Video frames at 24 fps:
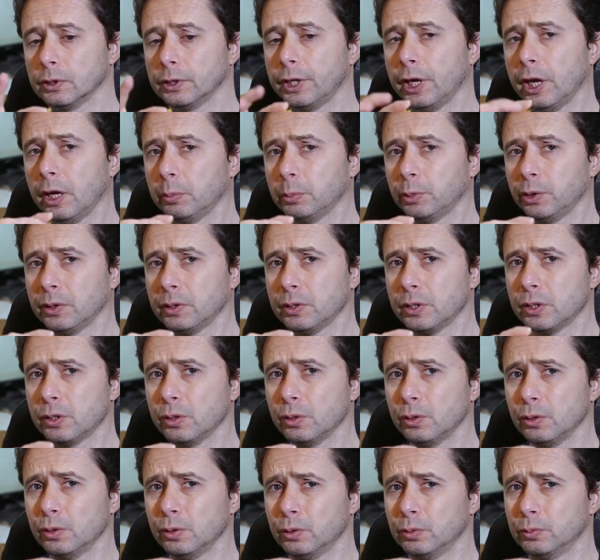camera,
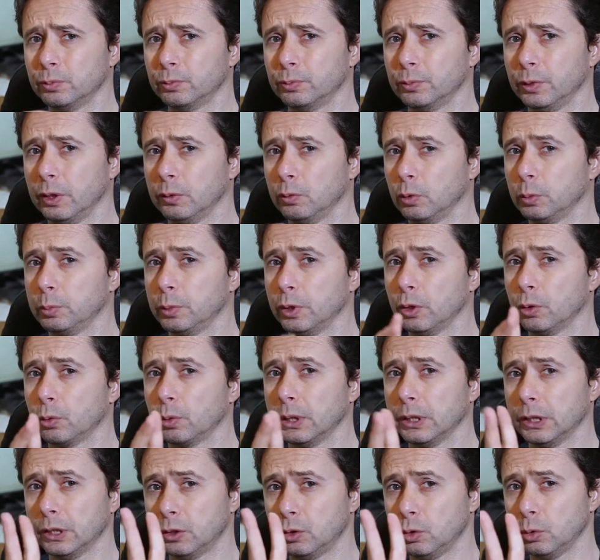so it would be
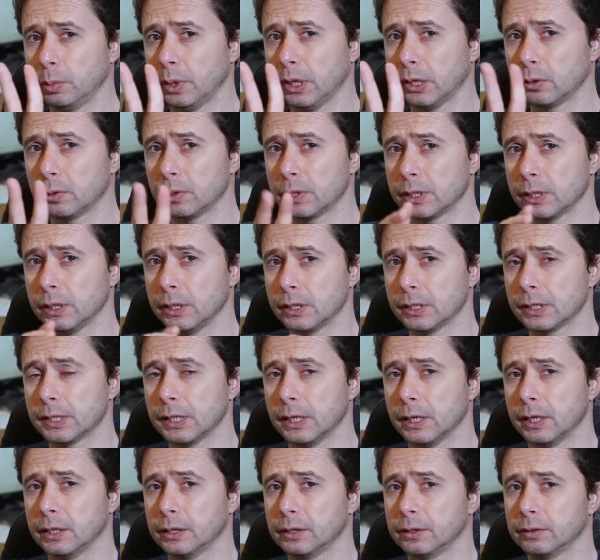already two batteries
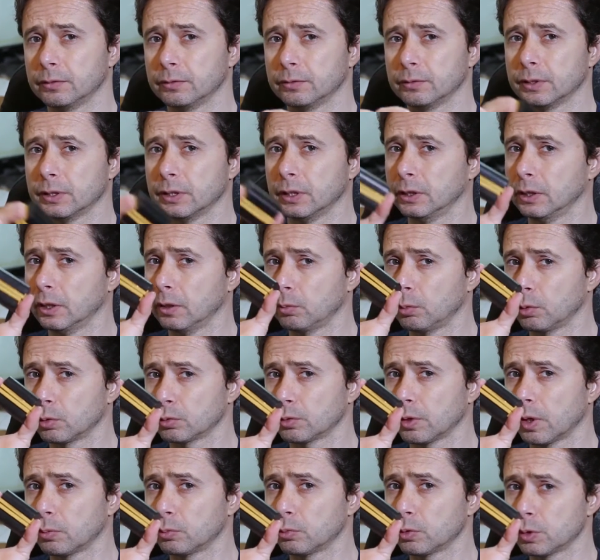inside. So now we'll
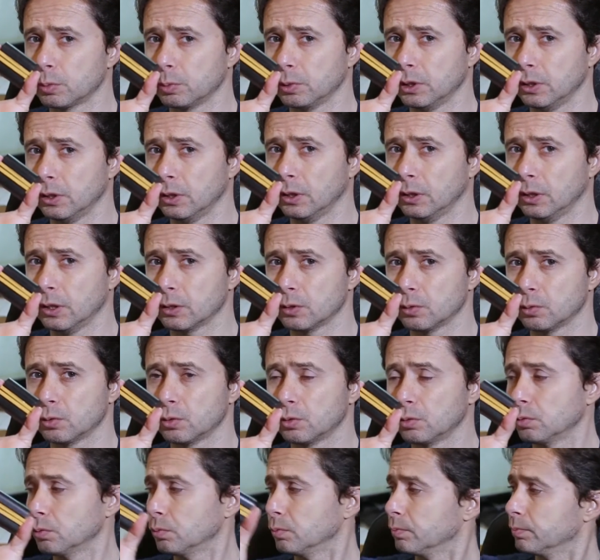grab with me another
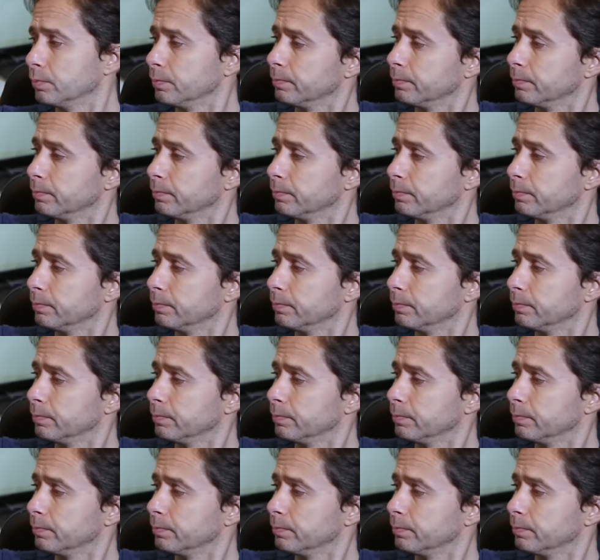two.